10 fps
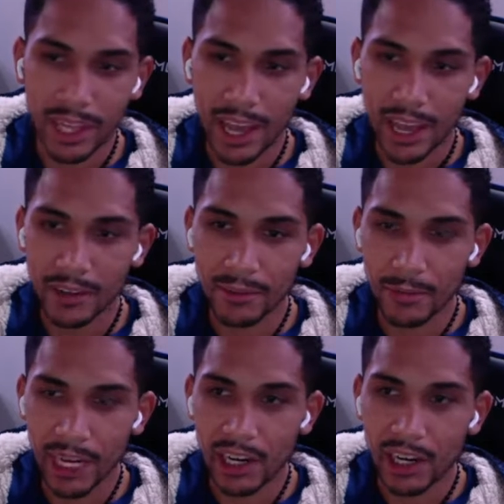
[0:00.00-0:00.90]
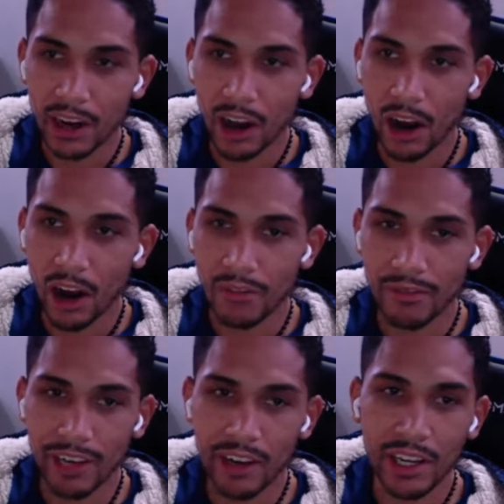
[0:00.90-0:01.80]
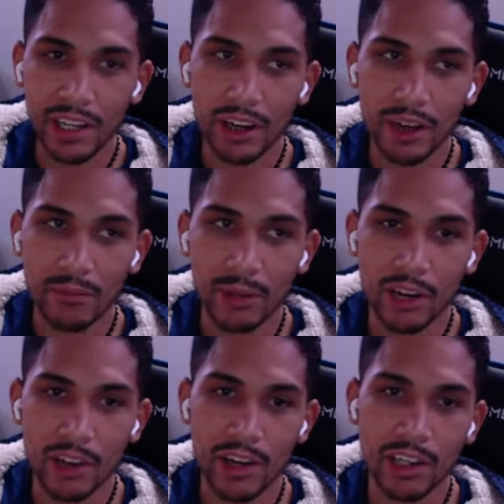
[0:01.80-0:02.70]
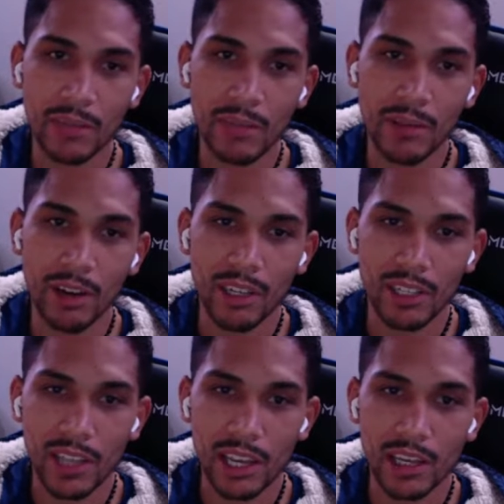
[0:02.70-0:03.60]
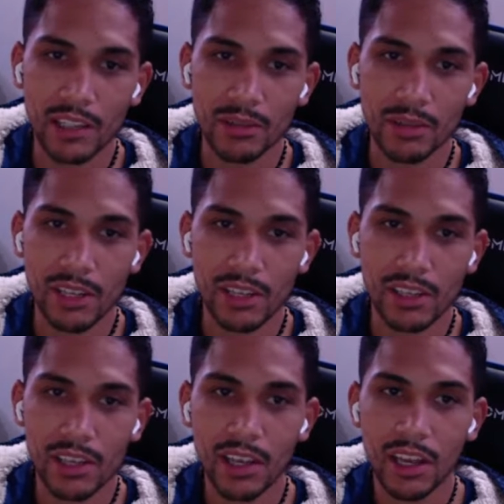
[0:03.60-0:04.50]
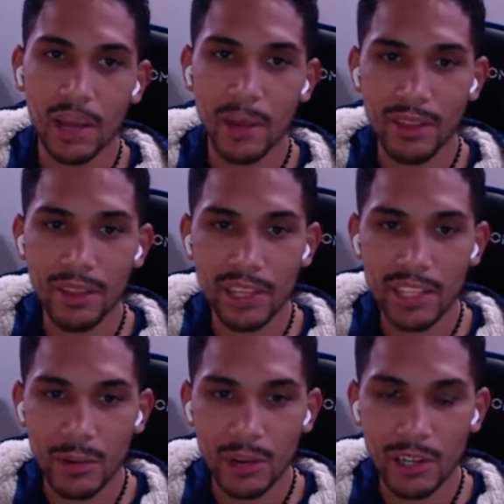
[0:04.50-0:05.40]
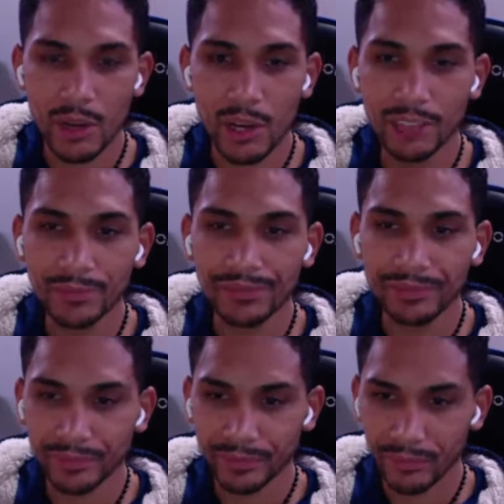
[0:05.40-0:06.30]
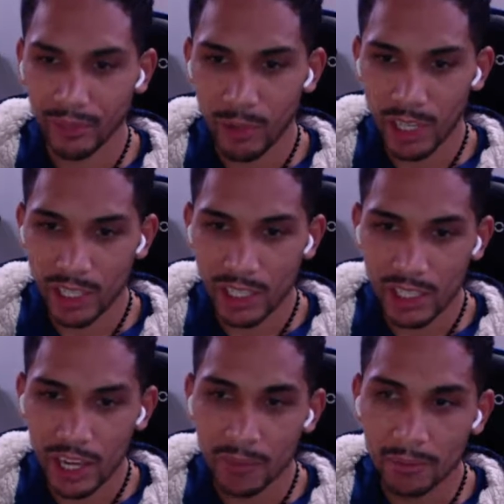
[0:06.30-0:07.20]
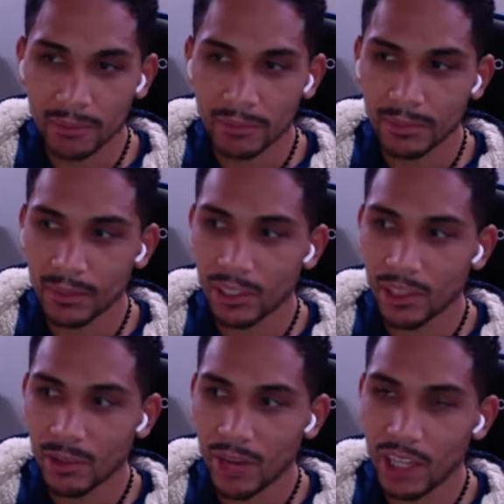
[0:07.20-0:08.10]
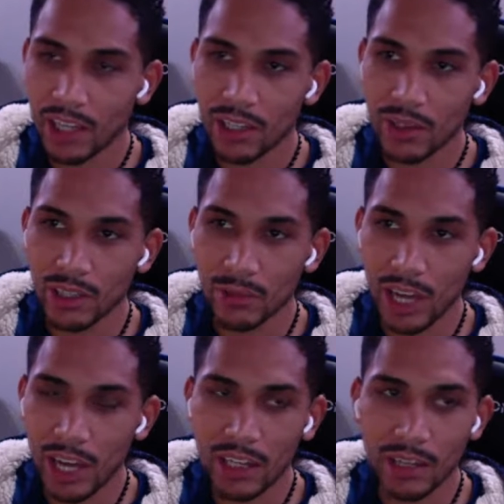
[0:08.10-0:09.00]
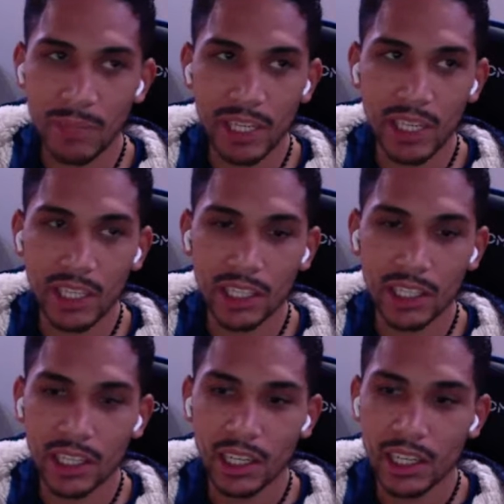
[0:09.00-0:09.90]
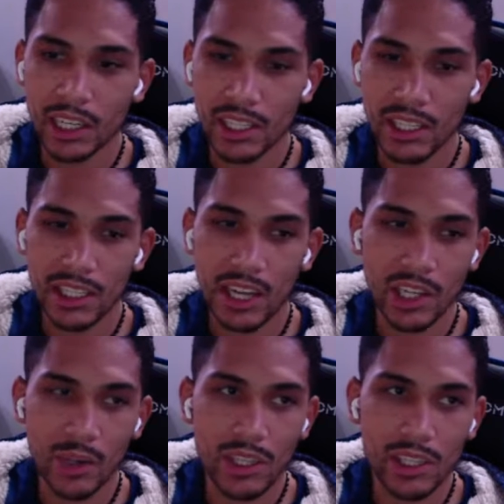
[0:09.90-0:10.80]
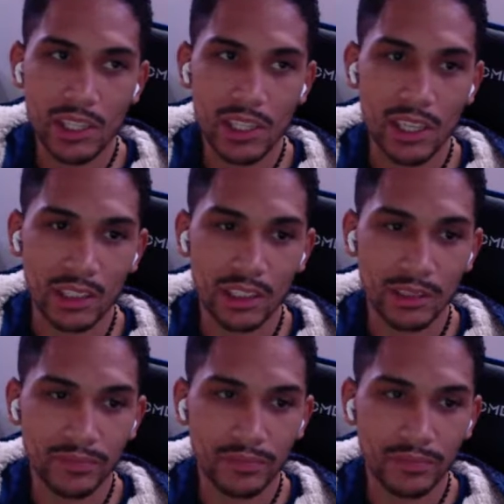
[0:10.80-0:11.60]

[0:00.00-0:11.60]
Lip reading: and we are fearing of what people are going to say to us about the things that we're doing, we're just going to stop. We're not going to do it. We're not going to be consistent on doing these things.